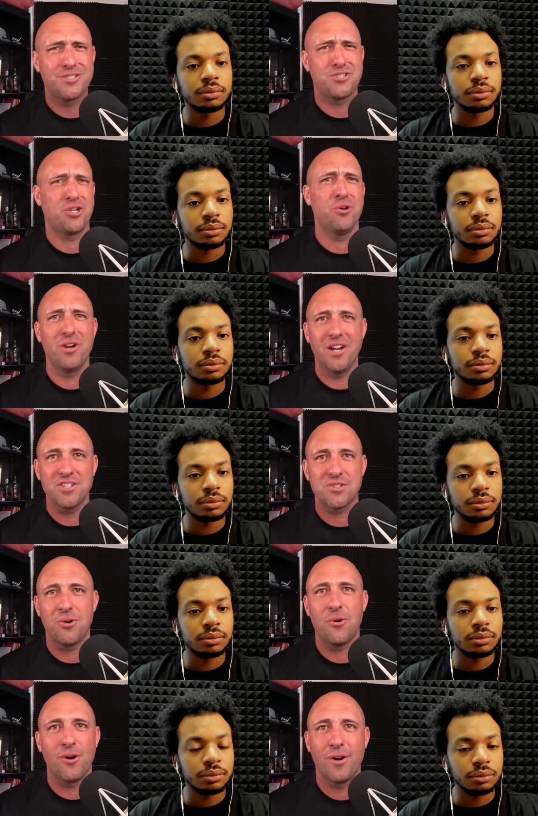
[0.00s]
Speaker 1: tooted his
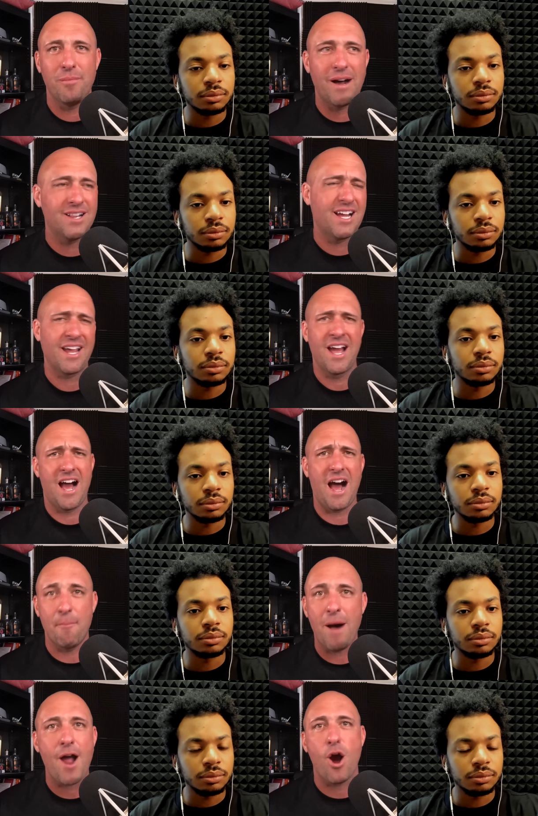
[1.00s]
horn about like
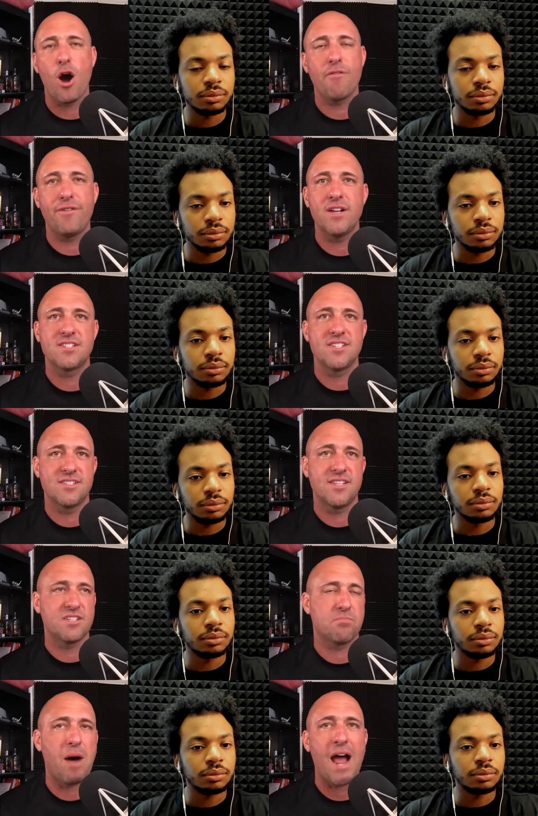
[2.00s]
my offense is
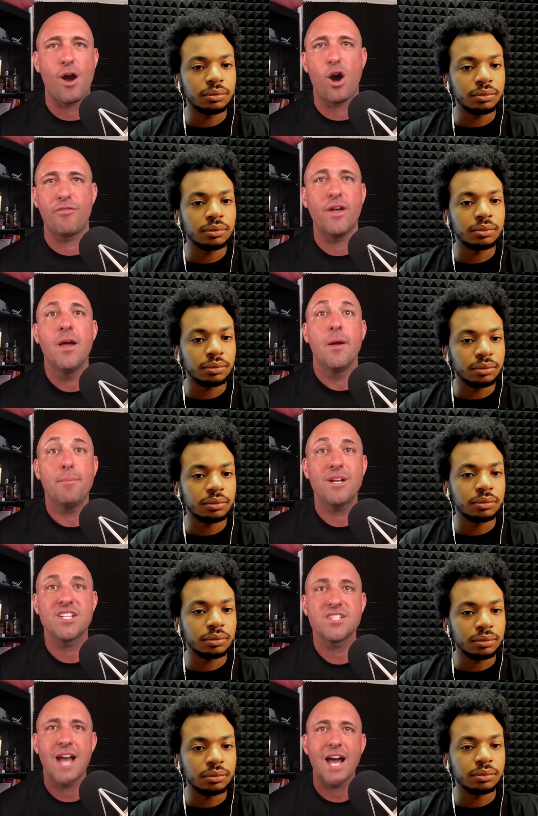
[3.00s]
this, my offense.
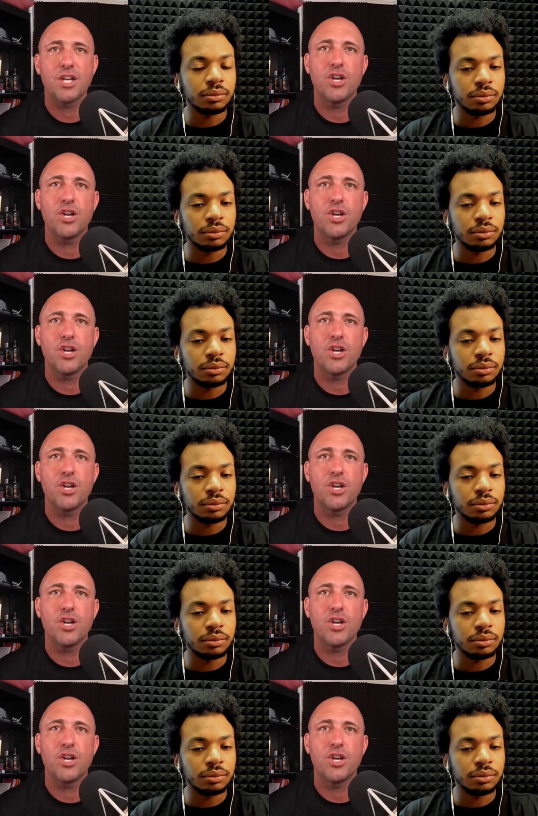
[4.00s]
Bitch, it's not